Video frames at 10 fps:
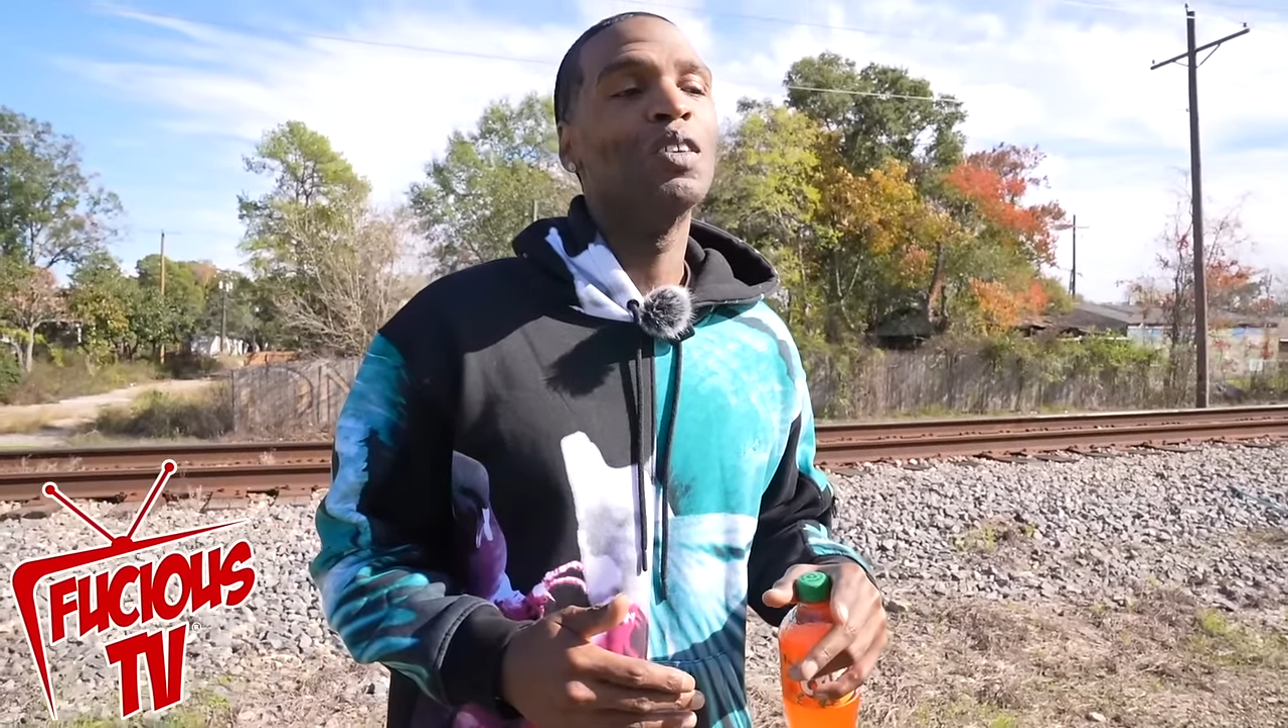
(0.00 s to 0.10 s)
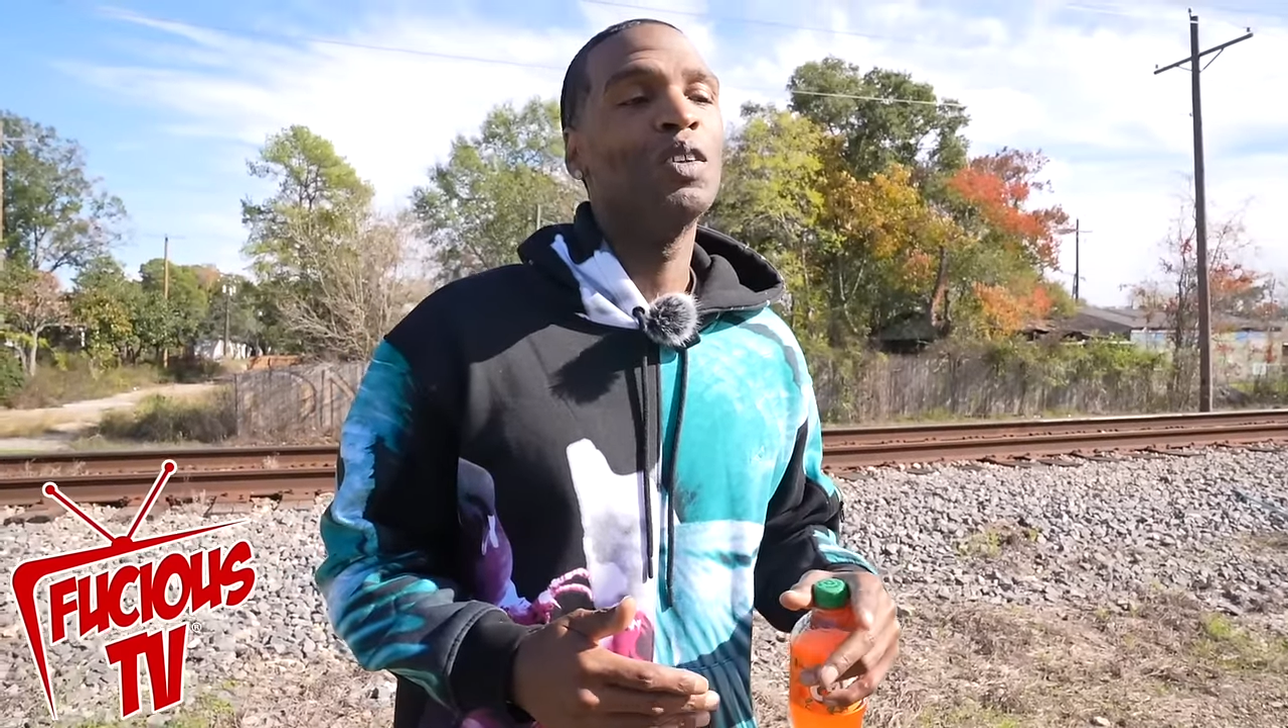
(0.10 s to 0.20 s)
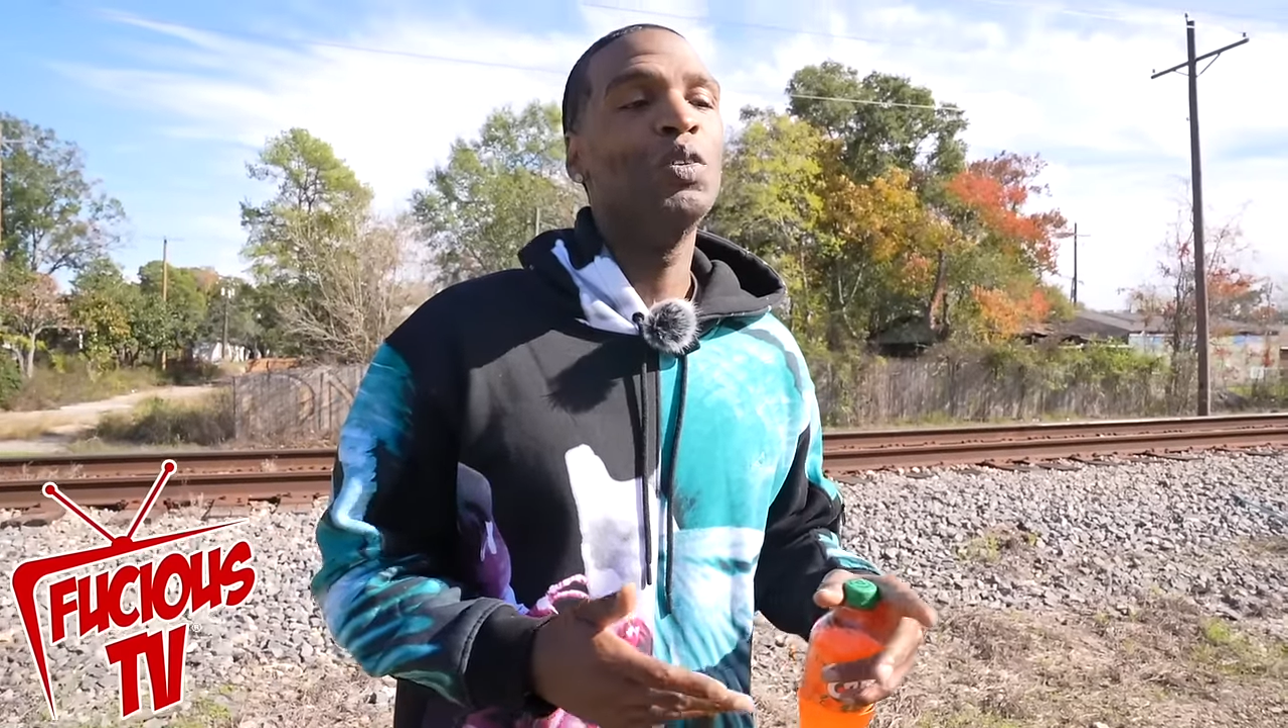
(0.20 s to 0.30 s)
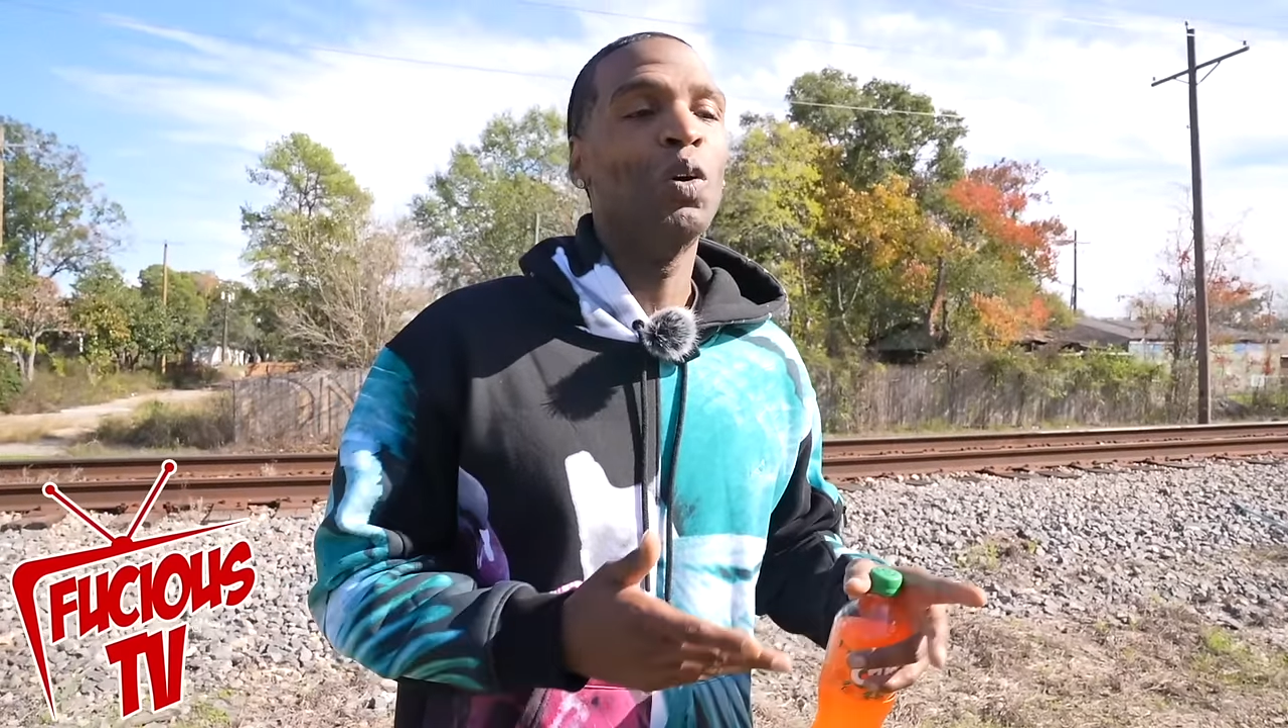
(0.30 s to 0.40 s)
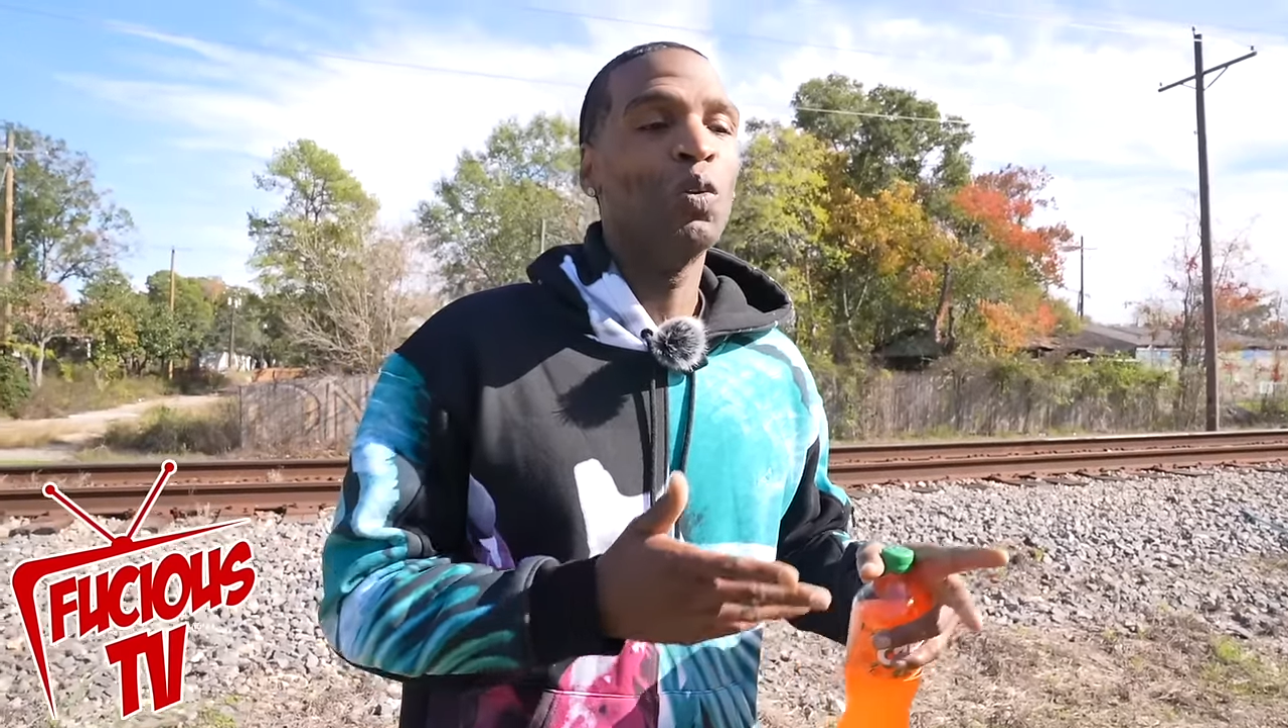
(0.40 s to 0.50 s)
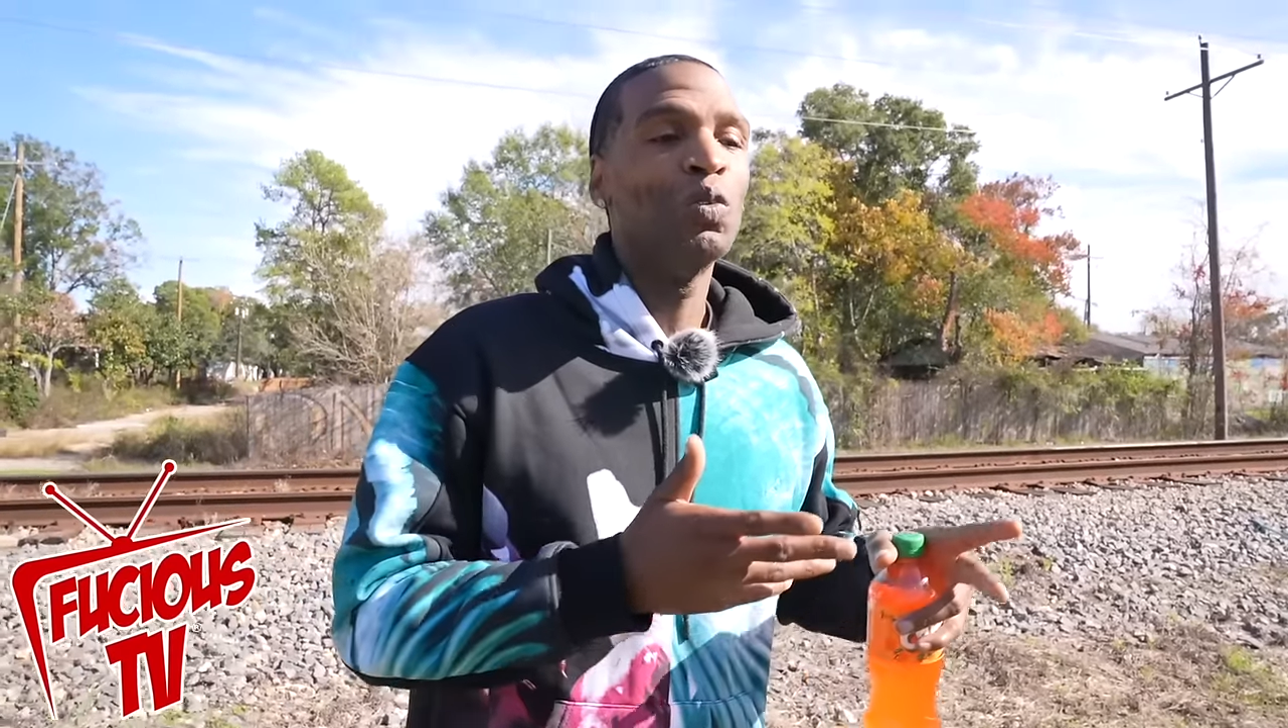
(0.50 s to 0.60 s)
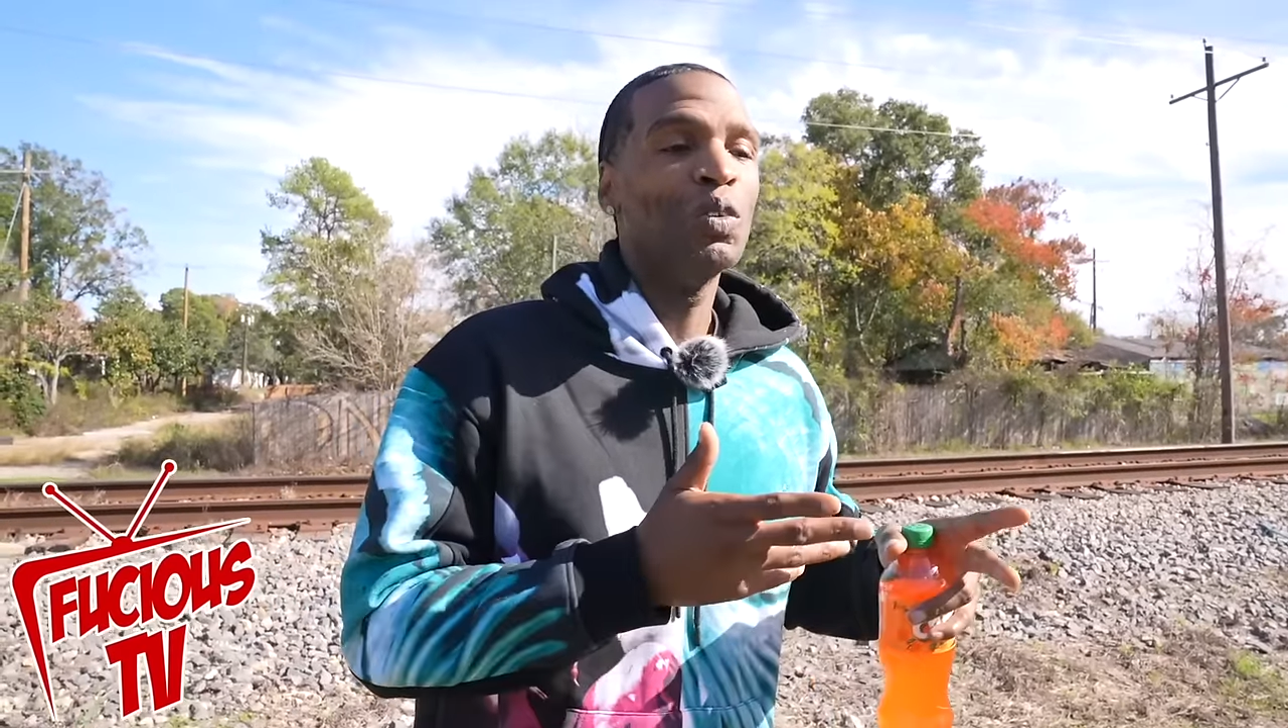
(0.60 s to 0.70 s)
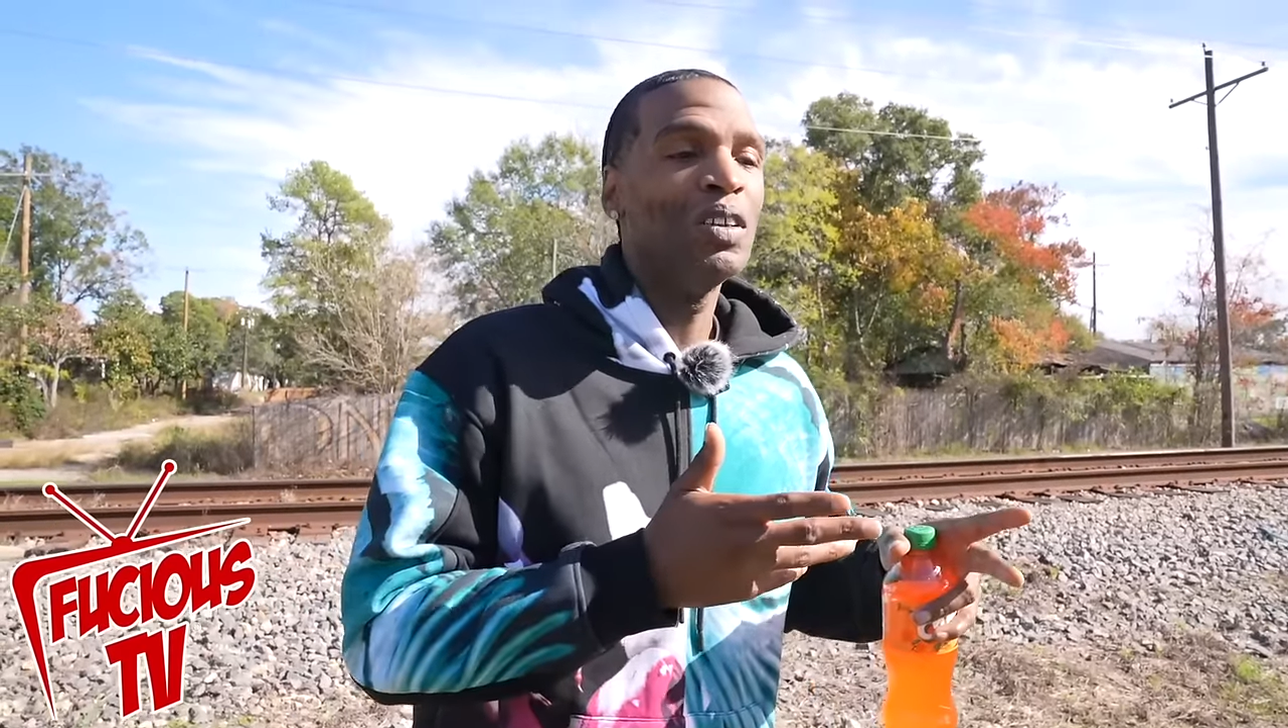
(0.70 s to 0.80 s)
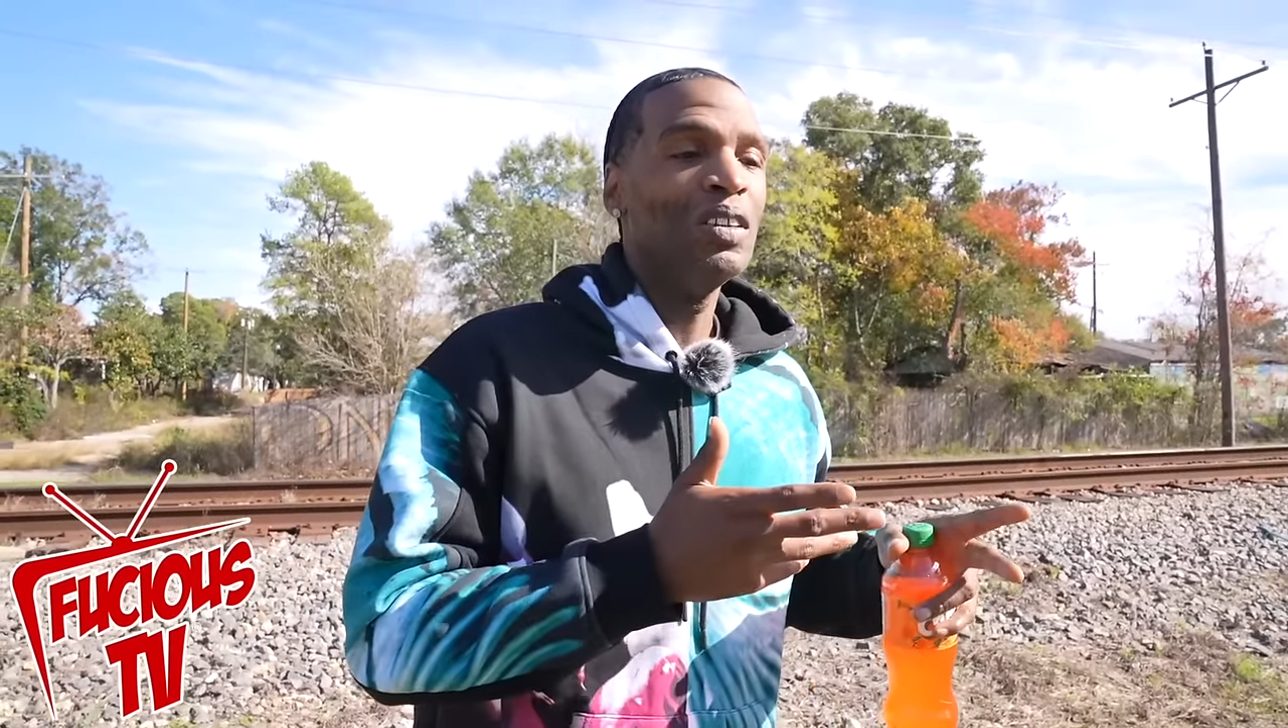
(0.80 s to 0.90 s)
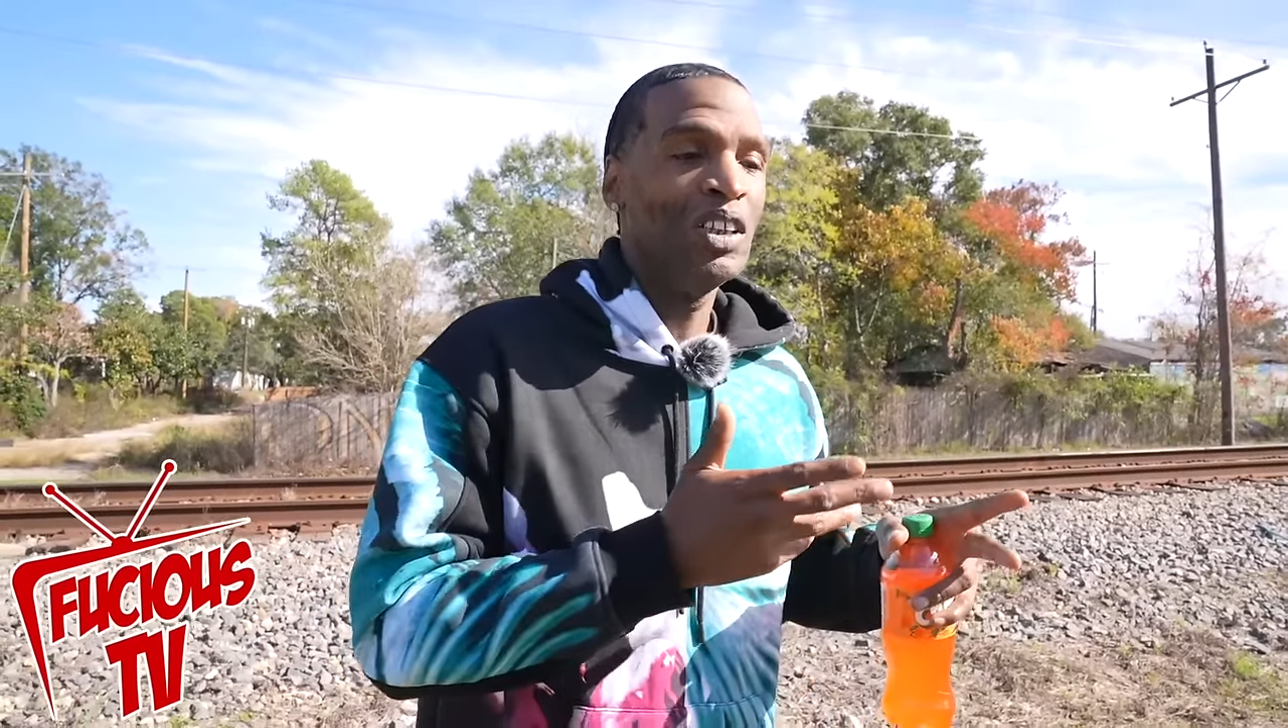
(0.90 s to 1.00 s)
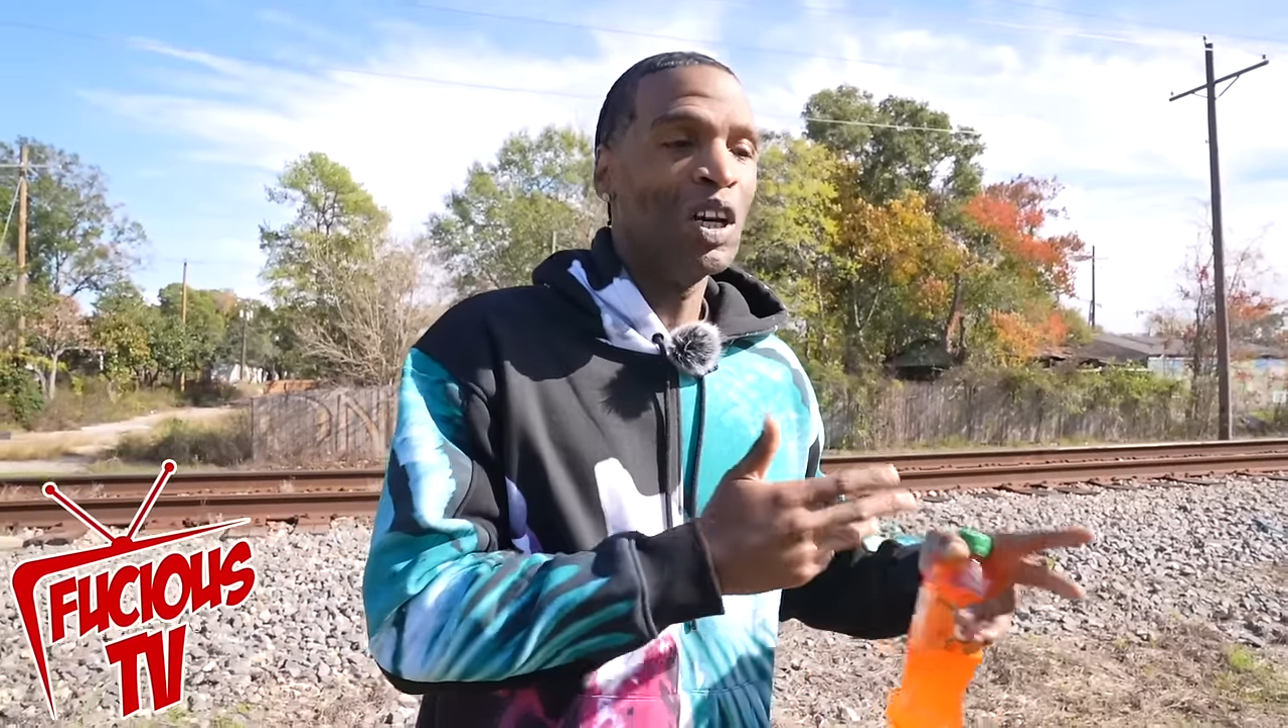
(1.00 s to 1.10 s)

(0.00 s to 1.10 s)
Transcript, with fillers: you gonna